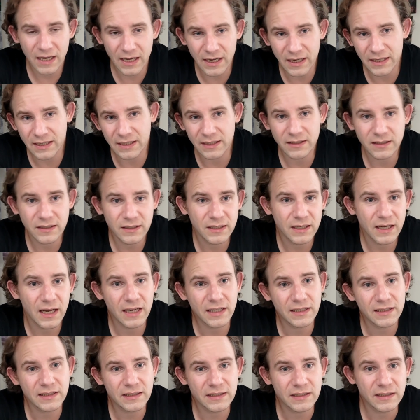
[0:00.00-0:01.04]
I
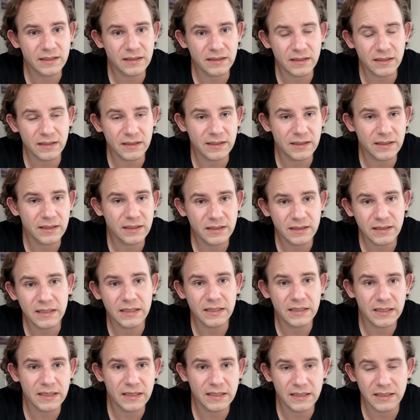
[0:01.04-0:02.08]
accidentally
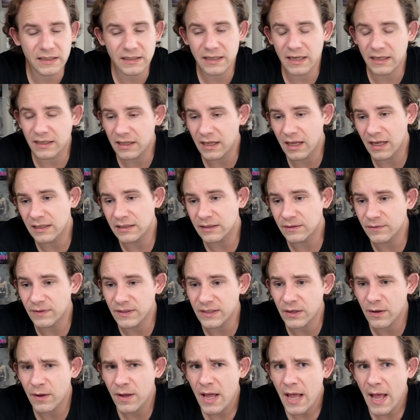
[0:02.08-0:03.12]
did in that last
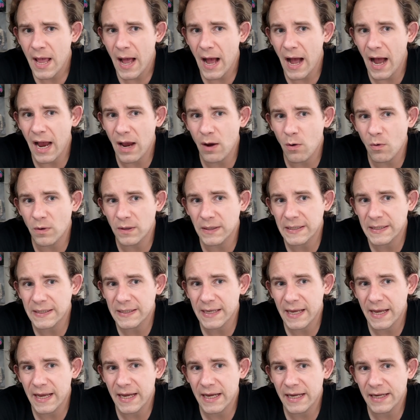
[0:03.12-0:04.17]
video, I would
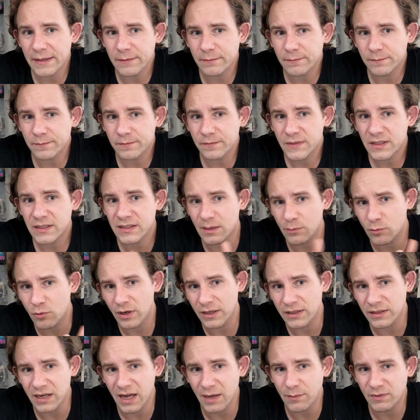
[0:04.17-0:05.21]
say
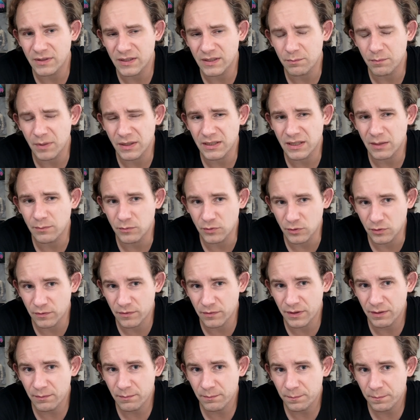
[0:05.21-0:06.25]
Samurai in Time is a better
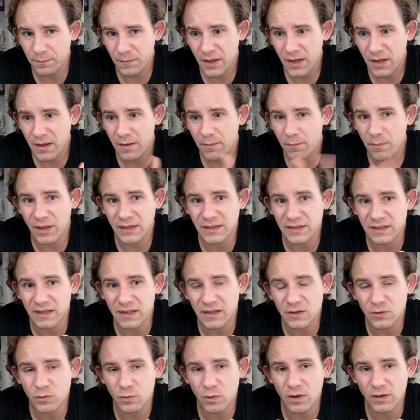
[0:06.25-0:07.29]
movie, but
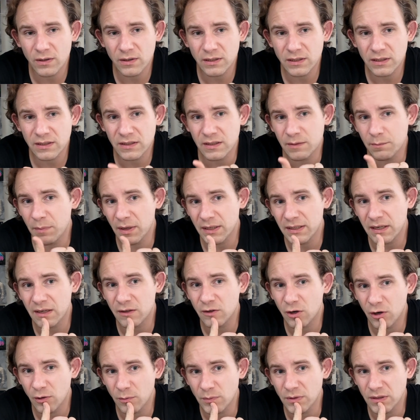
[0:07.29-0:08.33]
this one is the
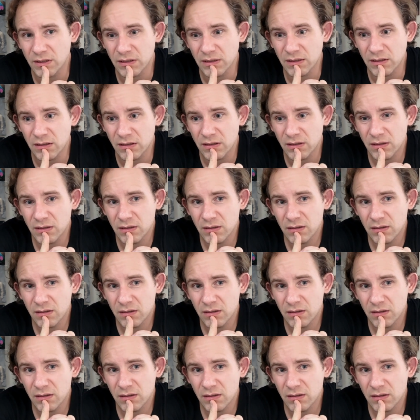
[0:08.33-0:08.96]
better comedy,